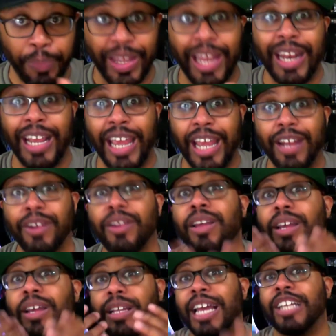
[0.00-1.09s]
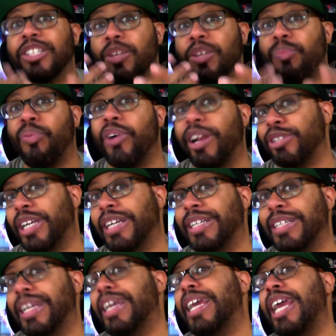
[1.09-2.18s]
And again, that's the point I'm trying to say.